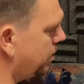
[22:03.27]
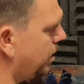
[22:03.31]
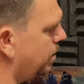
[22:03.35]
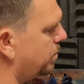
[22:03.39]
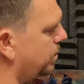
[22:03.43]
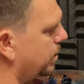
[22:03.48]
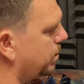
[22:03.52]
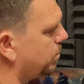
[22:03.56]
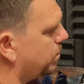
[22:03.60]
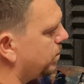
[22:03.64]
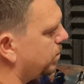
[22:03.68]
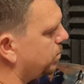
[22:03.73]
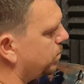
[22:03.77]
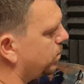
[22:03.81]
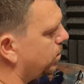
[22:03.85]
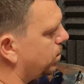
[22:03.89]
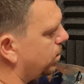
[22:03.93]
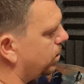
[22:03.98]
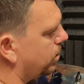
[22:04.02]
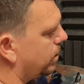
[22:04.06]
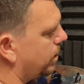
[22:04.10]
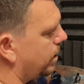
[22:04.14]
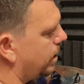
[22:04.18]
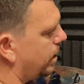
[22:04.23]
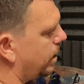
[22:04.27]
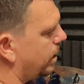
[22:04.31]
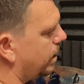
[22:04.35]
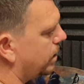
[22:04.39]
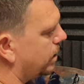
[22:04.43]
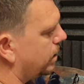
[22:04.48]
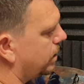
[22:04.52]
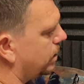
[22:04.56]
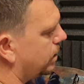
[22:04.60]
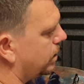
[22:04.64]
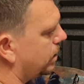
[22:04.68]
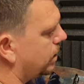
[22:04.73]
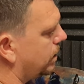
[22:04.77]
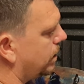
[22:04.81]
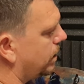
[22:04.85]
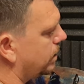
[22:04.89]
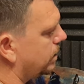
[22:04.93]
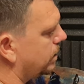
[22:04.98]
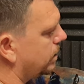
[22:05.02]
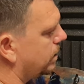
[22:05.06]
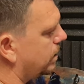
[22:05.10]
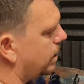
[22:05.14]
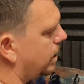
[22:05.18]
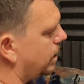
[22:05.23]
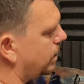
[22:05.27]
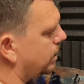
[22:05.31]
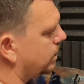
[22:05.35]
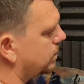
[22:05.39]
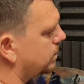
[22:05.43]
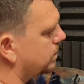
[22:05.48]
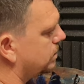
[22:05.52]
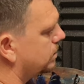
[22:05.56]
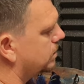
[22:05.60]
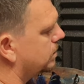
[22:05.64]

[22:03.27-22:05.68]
Maybe a bit more there, like that.